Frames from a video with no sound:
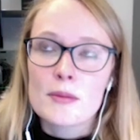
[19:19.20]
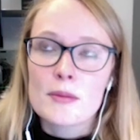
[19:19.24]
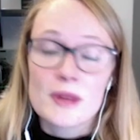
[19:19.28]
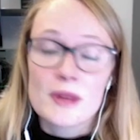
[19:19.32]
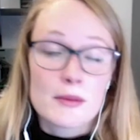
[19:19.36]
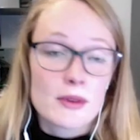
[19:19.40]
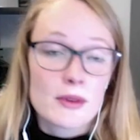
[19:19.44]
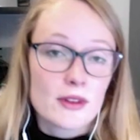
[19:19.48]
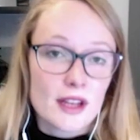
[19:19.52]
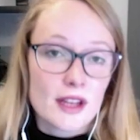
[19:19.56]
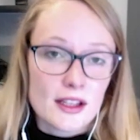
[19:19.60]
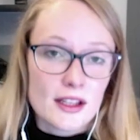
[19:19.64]

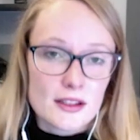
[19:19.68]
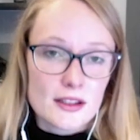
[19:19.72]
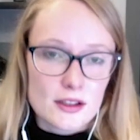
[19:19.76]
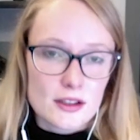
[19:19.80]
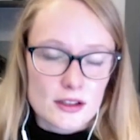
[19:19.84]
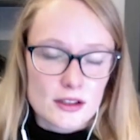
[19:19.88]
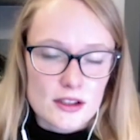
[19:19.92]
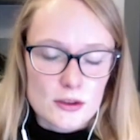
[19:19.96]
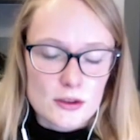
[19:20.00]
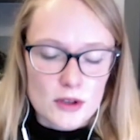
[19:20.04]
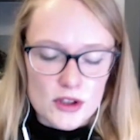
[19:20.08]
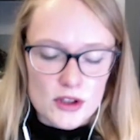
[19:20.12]
able to answer
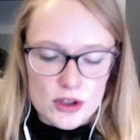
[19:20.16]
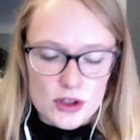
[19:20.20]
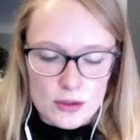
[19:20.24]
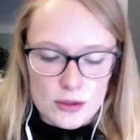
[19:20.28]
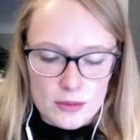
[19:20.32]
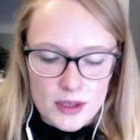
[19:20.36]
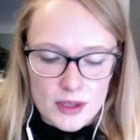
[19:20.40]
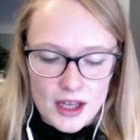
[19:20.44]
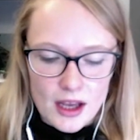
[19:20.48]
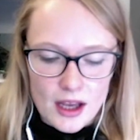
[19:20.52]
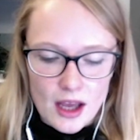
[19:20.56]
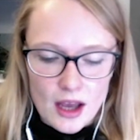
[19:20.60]
this question,
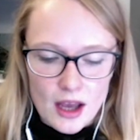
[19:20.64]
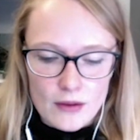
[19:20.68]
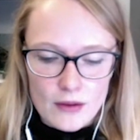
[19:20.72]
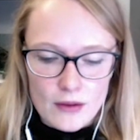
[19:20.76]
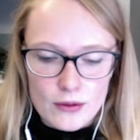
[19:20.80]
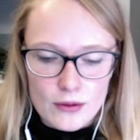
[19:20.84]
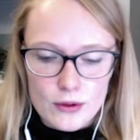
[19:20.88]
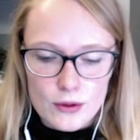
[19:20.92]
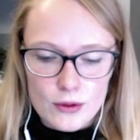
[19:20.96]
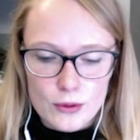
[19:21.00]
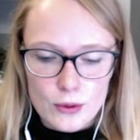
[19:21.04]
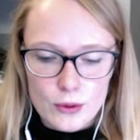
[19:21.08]
but have
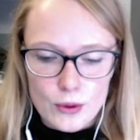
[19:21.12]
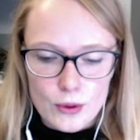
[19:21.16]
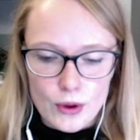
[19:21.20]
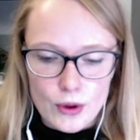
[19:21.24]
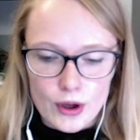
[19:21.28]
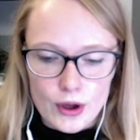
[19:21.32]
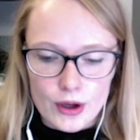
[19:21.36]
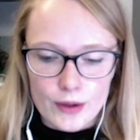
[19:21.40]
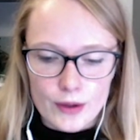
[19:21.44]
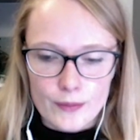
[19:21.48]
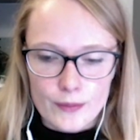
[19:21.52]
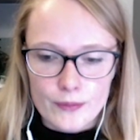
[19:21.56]
you
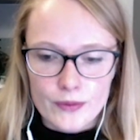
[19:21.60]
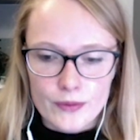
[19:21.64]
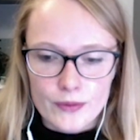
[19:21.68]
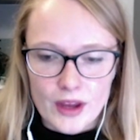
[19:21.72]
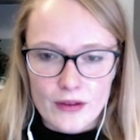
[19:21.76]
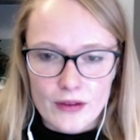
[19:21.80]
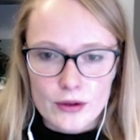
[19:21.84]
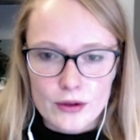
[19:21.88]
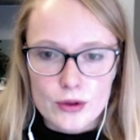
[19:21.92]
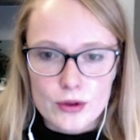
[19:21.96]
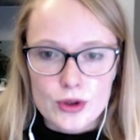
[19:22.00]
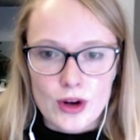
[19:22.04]

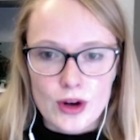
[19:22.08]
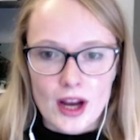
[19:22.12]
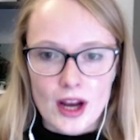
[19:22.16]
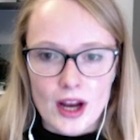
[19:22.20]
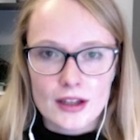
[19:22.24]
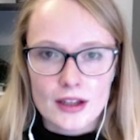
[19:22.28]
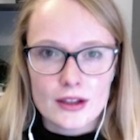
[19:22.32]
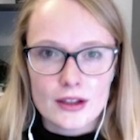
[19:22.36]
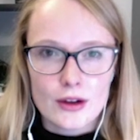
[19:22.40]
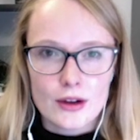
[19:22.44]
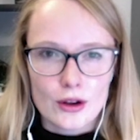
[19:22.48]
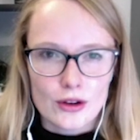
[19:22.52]
tried
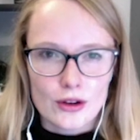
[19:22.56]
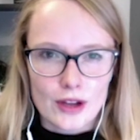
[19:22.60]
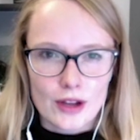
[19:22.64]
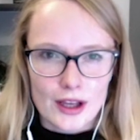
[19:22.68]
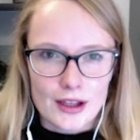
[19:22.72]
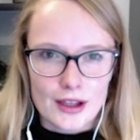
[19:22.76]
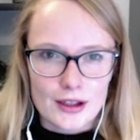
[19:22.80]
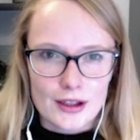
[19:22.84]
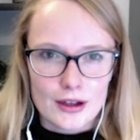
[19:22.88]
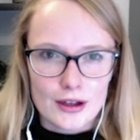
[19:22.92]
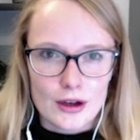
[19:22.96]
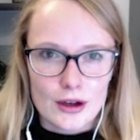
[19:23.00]
it on
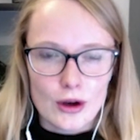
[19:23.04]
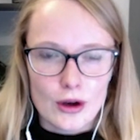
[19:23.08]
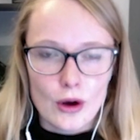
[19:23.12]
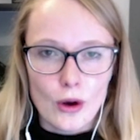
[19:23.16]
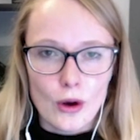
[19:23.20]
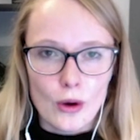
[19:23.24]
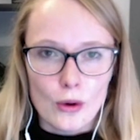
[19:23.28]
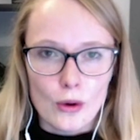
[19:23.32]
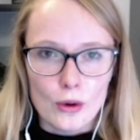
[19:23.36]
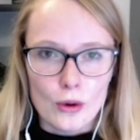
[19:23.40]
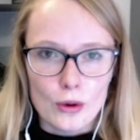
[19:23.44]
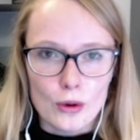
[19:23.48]
like a
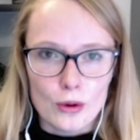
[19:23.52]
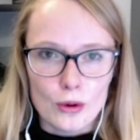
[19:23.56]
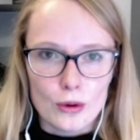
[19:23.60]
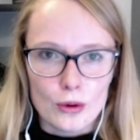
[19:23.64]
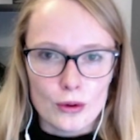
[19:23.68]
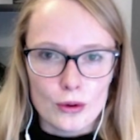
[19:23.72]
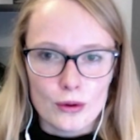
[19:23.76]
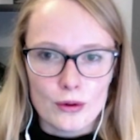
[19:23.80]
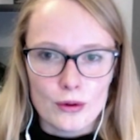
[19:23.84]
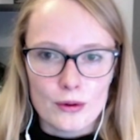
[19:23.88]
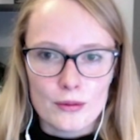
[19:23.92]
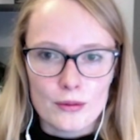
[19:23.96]

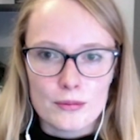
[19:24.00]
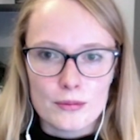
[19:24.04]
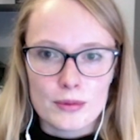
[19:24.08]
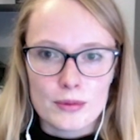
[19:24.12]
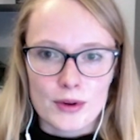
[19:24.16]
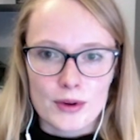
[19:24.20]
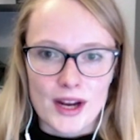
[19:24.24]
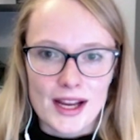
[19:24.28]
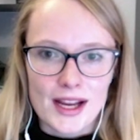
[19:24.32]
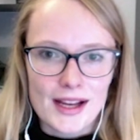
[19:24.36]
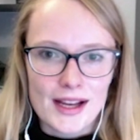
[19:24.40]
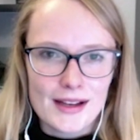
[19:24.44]
whole
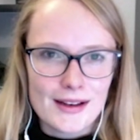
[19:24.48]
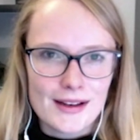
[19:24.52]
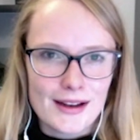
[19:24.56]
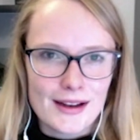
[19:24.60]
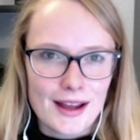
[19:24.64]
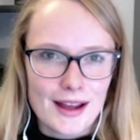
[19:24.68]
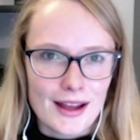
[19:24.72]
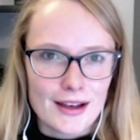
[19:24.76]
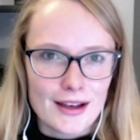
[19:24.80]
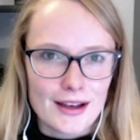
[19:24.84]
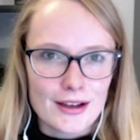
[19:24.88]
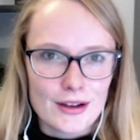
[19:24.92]
brain,
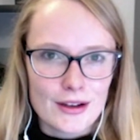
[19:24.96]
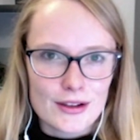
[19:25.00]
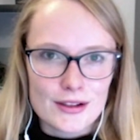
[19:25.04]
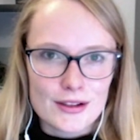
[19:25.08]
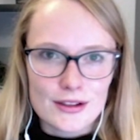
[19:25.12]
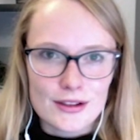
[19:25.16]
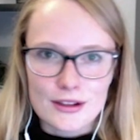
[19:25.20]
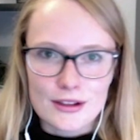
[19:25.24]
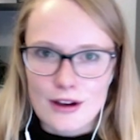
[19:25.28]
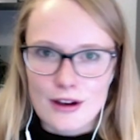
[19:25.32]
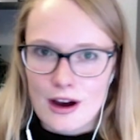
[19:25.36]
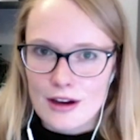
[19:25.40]
and does
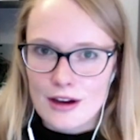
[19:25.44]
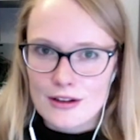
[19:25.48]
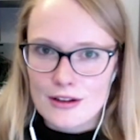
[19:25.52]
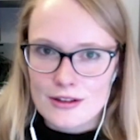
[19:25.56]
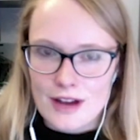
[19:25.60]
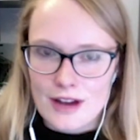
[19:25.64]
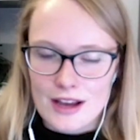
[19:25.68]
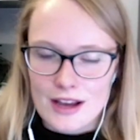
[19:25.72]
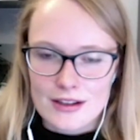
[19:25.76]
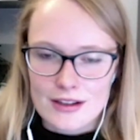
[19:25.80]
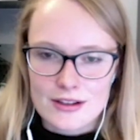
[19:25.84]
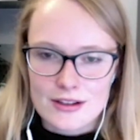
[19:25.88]
the
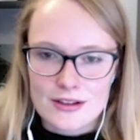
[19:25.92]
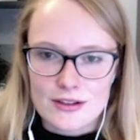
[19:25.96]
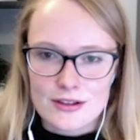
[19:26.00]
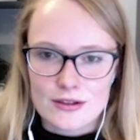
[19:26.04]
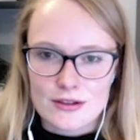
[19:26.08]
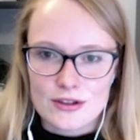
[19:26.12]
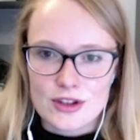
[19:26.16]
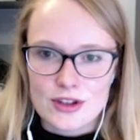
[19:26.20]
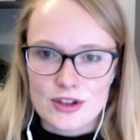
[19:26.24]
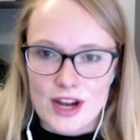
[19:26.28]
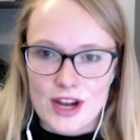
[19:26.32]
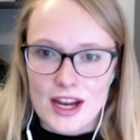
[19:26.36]
contrast
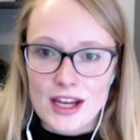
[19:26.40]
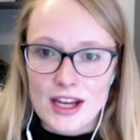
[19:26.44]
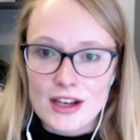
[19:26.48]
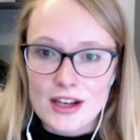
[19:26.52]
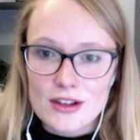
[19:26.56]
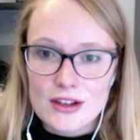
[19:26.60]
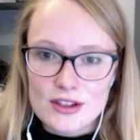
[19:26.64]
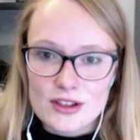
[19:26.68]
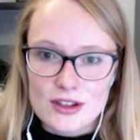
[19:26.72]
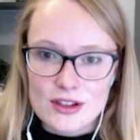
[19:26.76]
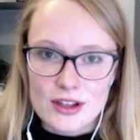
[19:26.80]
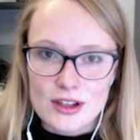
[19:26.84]

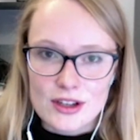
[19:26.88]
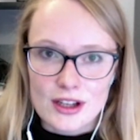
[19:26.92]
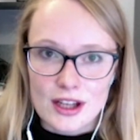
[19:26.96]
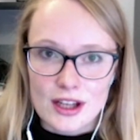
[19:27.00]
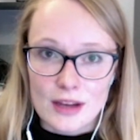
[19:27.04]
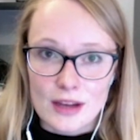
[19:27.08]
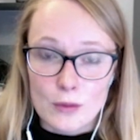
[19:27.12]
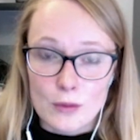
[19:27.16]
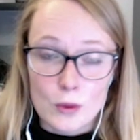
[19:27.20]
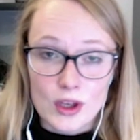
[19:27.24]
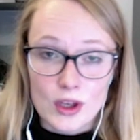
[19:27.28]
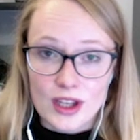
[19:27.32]
change
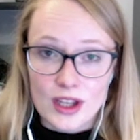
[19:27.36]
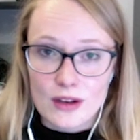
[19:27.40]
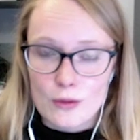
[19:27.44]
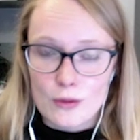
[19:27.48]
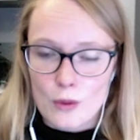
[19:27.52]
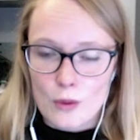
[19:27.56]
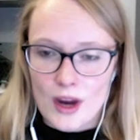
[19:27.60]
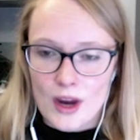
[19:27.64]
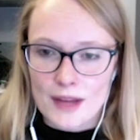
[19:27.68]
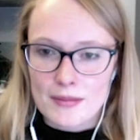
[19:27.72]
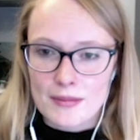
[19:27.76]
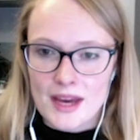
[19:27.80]
within
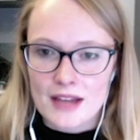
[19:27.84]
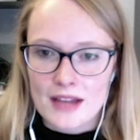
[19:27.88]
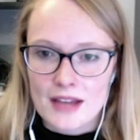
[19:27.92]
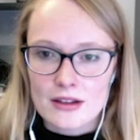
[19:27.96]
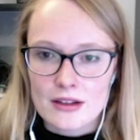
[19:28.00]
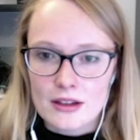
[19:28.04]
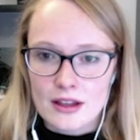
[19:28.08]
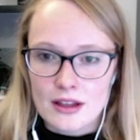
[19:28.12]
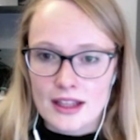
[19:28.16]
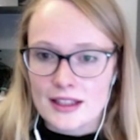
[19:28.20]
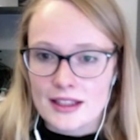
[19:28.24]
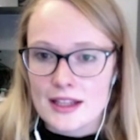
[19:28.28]
white
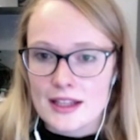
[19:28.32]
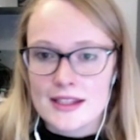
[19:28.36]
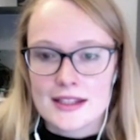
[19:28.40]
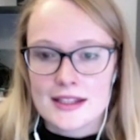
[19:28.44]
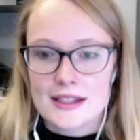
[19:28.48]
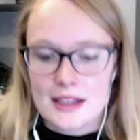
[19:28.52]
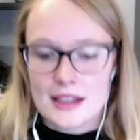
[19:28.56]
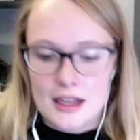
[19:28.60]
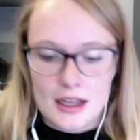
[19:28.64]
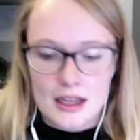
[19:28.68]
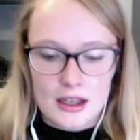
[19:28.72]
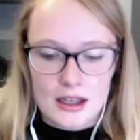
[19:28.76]
matter, like let's
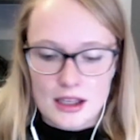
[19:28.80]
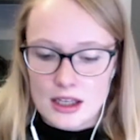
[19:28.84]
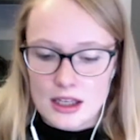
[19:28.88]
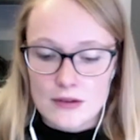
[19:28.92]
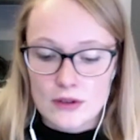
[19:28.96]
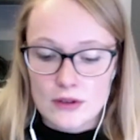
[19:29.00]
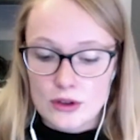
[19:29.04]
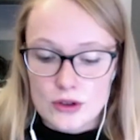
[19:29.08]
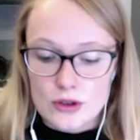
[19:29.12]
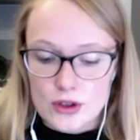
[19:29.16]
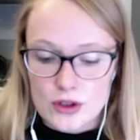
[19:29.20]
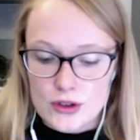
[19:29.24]
say
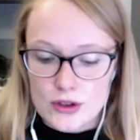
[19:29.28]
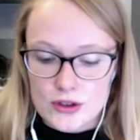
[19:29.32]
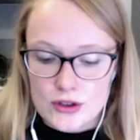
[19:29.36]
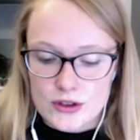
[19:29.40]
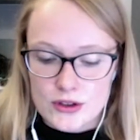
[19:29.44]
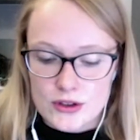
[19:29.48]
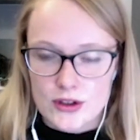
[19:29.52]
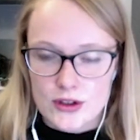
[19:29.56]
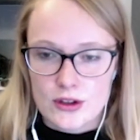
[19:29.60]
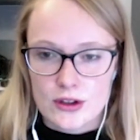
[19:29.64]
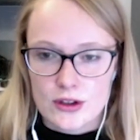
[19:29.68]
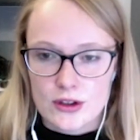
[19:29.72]
even just
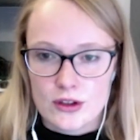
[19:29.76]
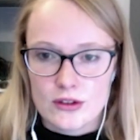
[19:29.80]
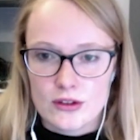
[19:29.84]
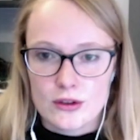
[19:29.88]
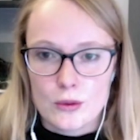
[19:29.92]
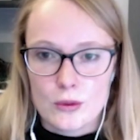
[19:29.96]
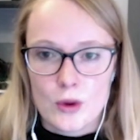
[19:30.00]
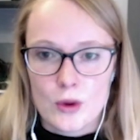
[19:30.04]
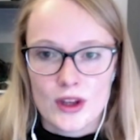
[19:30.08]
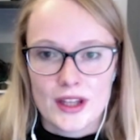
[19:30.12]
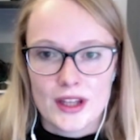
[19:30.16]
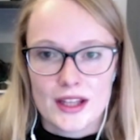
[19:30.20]
the
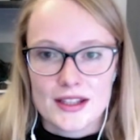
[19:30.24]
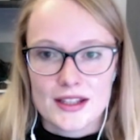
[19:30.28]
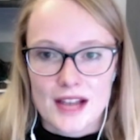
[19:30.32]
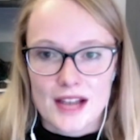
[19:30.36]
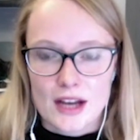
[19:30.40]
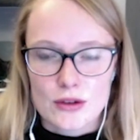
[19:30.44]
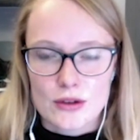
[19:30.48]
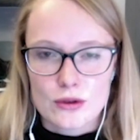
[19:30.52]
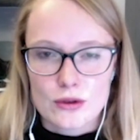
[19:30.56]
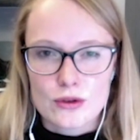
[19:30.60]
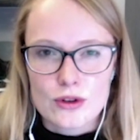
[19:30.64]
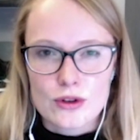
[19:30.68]
one that's
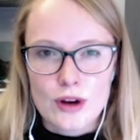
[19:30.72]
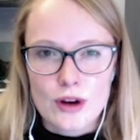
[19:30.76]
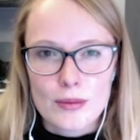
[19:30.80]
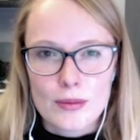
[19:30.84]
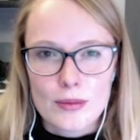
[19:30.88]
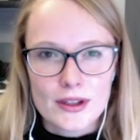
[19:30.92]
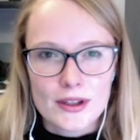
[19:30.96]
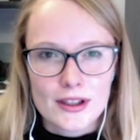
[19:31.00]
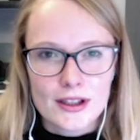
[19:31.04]
isotropic?